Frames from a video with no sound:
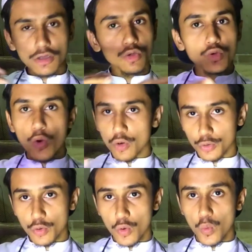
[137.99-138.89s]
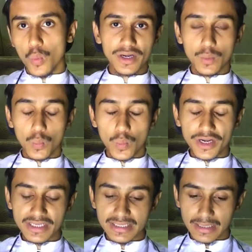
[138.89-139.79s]
You don't know
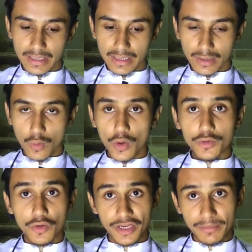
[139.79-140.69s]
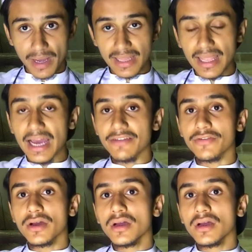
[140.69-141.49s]
what is going on in my life.